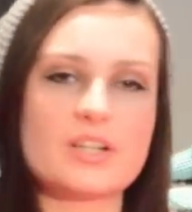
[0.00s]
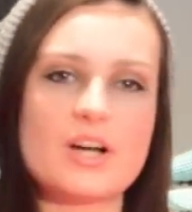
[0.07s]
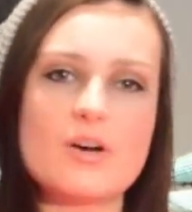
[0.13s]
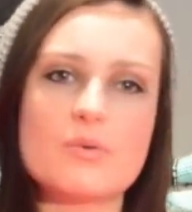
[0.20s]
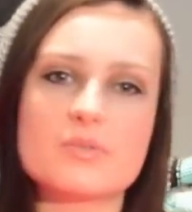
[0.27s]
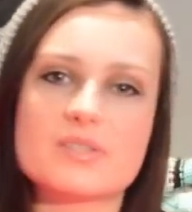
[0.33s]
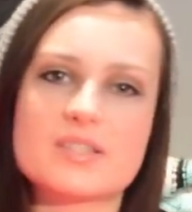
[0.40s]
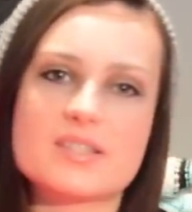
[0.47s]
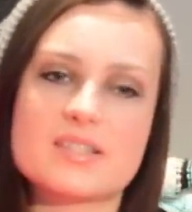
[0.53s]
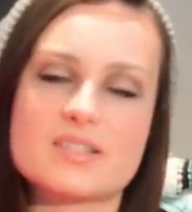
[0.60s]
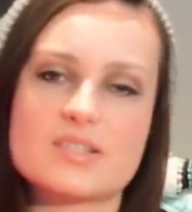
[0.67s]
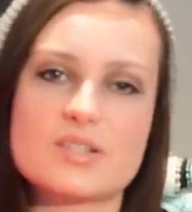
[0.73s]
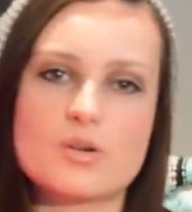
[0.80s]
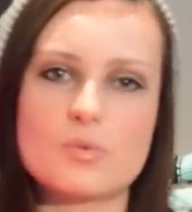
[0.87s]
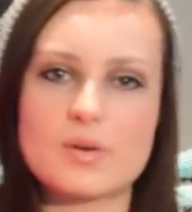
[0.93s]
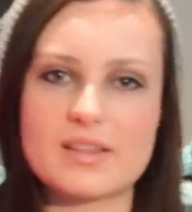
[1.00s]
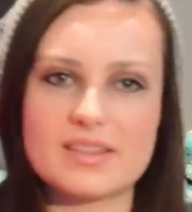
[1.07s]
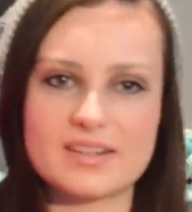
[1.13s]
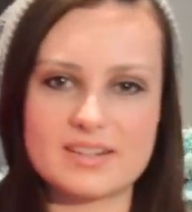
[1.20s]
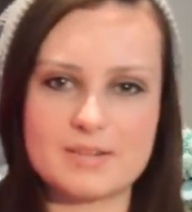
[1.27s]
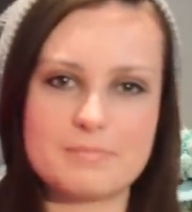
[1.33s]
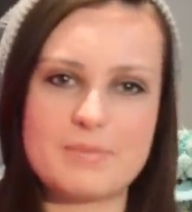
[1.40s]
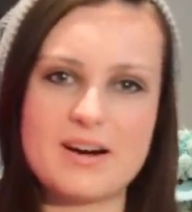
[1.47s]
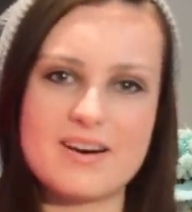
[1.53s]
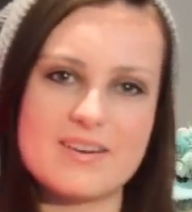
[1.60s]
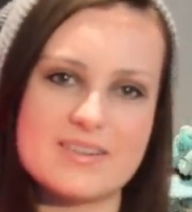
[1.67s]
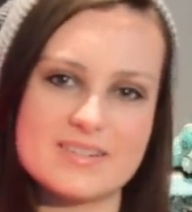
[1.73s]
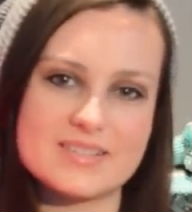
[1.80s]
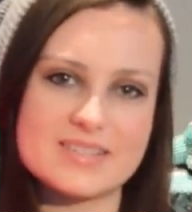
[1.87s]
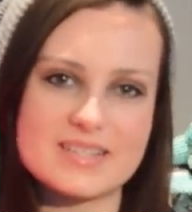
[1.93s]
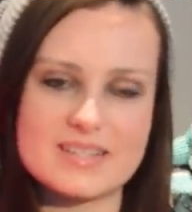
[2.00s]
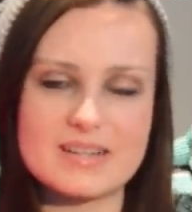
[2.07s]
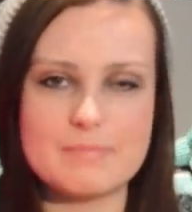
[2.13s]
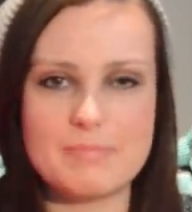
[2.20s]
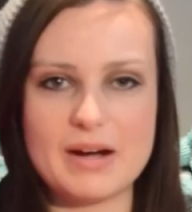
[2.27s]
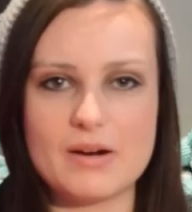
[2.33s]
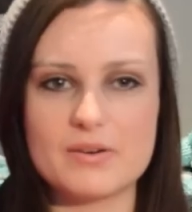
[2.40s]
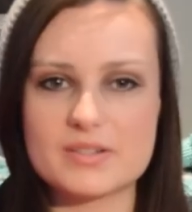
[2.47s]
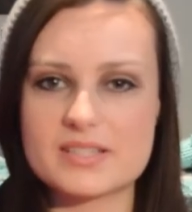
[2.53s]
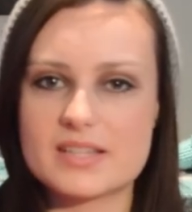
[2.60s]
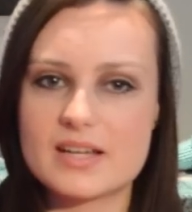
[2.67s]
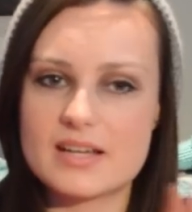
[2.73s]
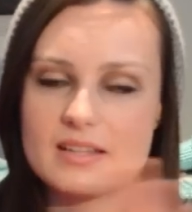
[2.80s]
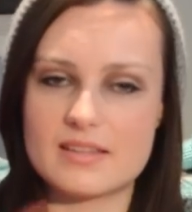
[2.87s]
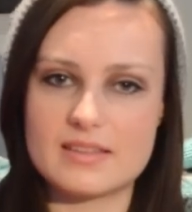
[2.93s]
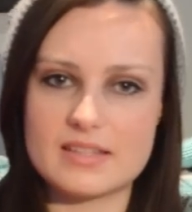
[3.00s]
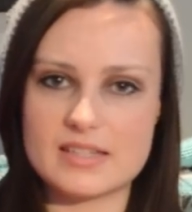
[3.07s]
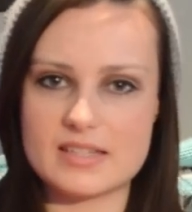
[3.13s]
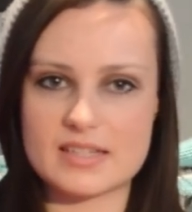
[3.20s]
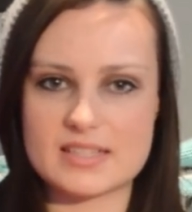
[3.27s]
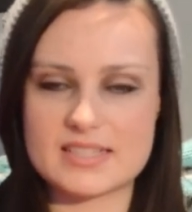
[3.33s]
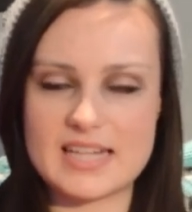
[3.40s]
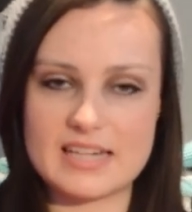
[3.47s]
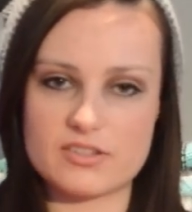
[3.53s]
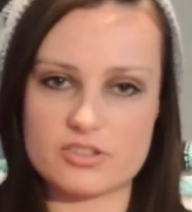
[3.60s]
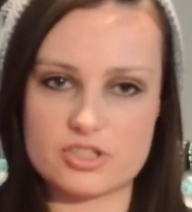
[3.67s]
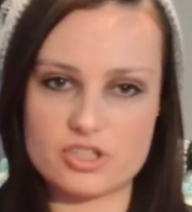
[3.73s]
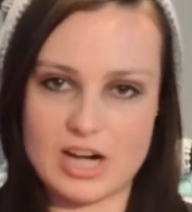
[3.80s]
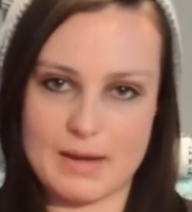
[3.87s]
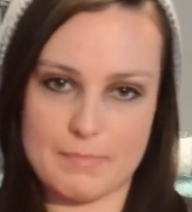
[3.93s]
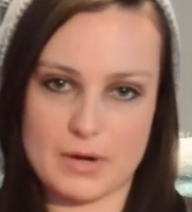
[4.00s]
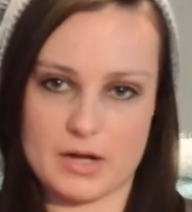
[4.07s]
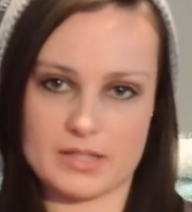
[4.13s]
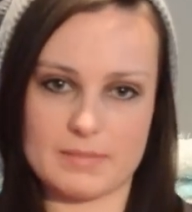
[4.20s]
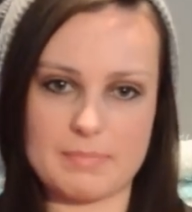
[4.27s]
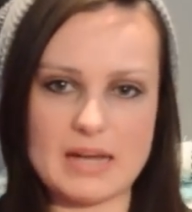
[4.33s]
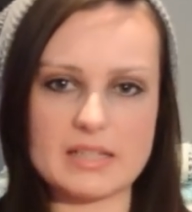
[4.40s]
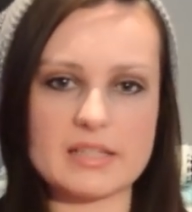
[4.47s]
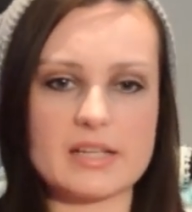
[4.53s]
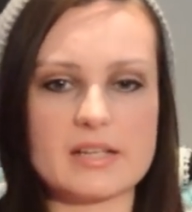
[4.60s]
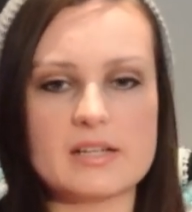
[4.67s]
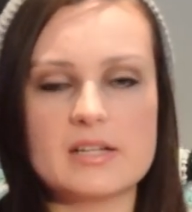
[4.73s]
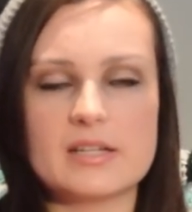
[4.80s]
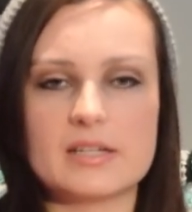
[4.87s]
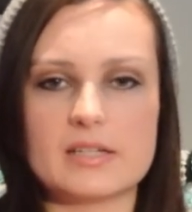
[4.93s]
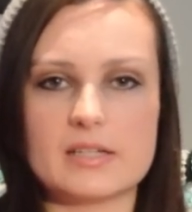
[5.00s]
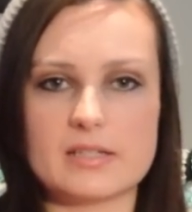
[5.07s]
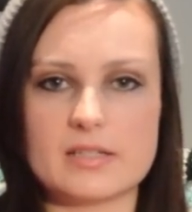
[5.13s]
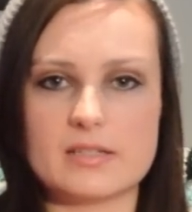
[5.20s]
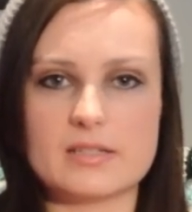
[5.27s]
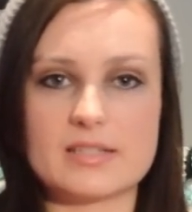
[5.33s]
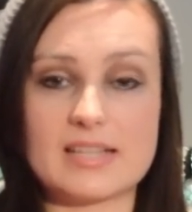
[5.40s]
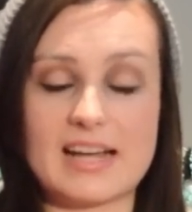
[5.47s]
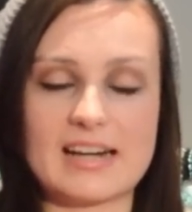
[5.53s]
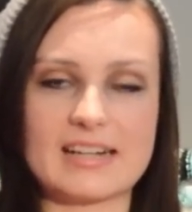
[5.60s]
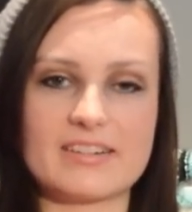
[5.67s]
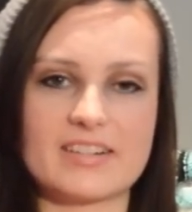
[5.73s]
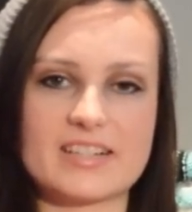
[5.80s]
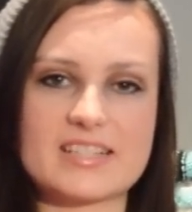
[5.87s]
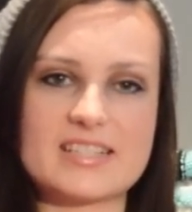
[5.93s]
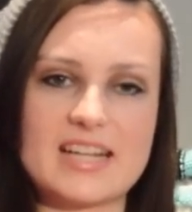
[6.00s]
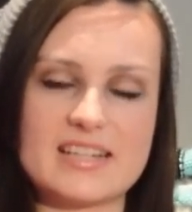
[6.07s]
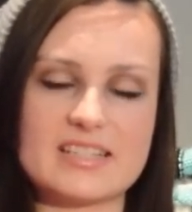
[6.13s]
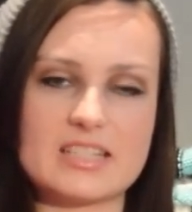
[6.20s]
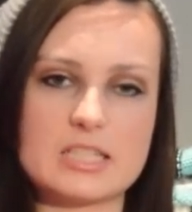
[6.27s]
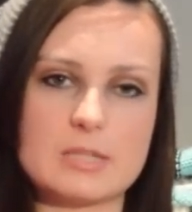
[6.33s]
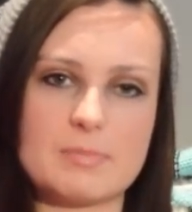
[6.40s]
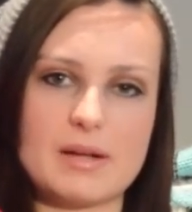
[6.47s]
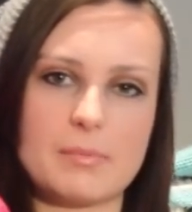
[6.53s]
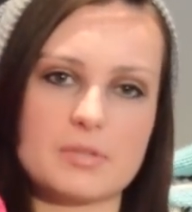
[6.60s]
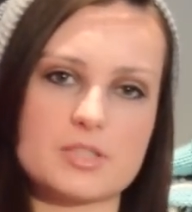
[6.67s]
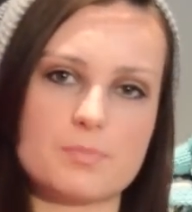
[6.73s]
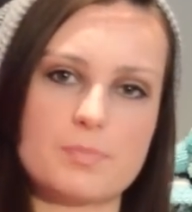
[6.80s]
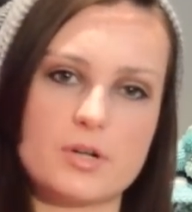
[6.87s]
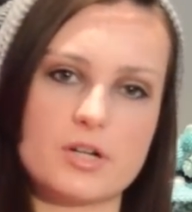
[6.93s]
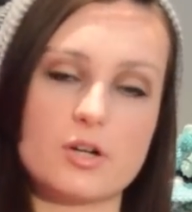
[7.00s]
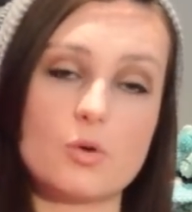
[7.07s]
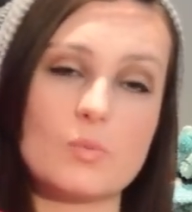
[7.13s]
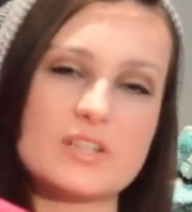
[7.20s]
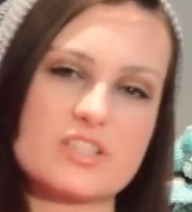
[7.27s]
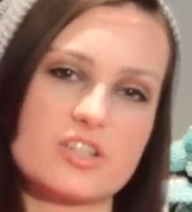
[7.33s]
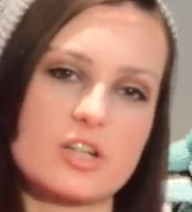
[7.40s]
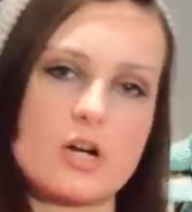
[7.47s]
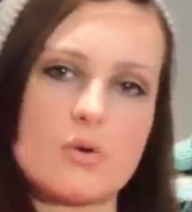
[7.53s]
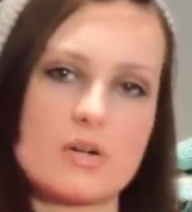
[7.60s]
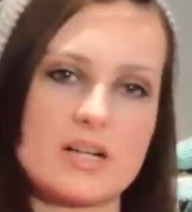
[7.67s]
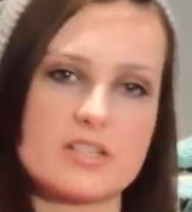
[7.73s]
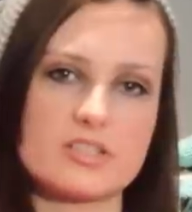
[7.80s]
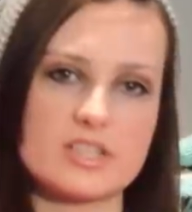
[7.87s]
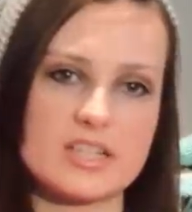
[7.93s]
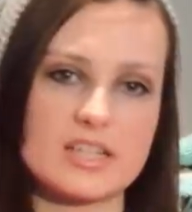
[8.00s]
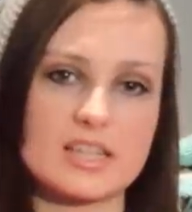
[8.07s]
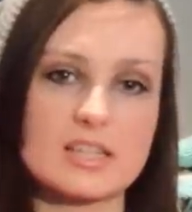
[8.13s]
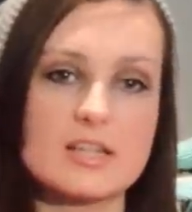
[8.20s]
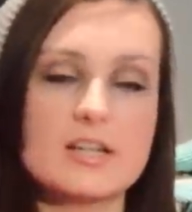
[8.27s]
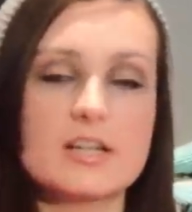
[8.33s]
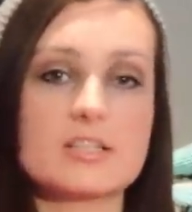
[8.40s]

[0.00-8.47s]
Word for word: coats. So one of the good parts about the extender strap on the belly is that I could extend it to be able to put a winter coat underneath.